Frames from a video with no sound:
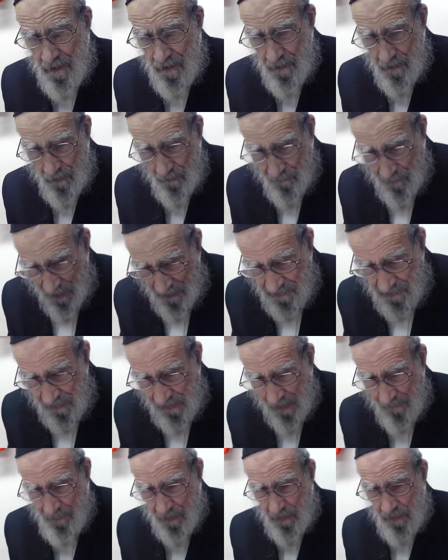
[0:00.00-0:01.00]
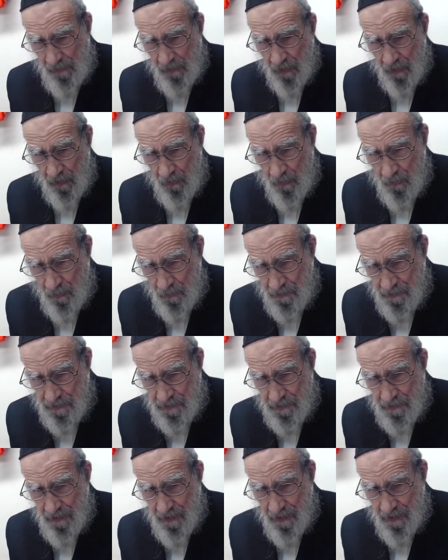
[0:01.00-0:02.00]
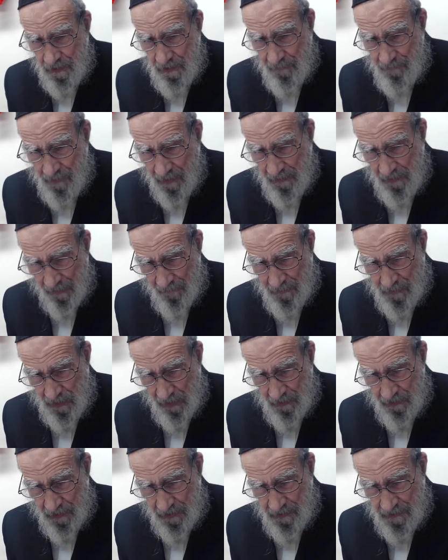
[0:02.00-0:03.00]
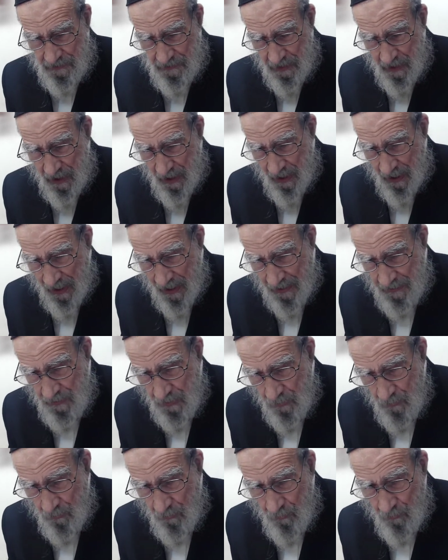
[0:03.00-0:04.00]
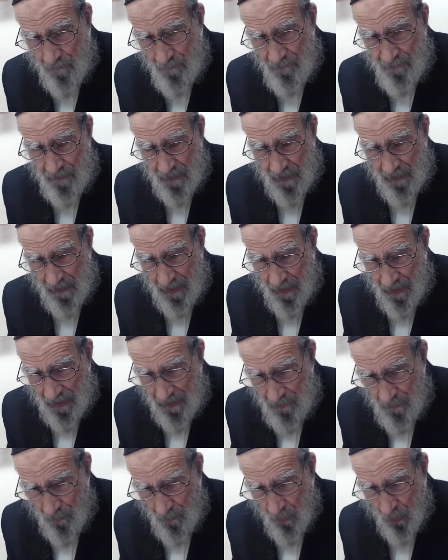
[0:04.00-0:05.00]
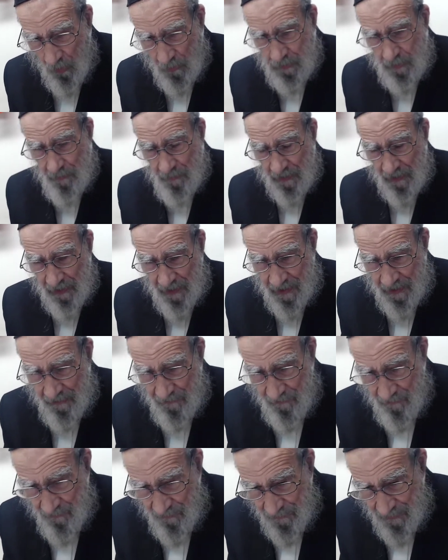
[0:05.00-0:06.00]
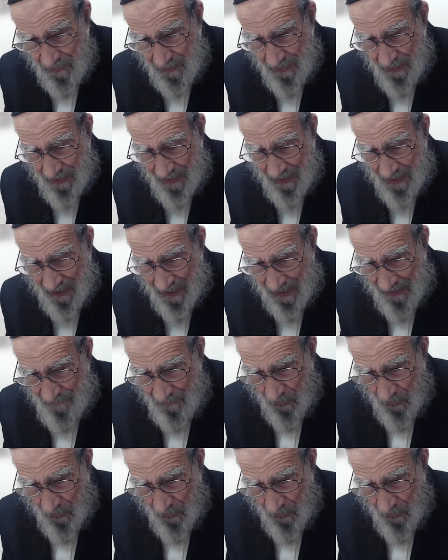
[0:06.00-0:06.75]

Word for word: You must not be to the Elokus junkies, and you you ultimately have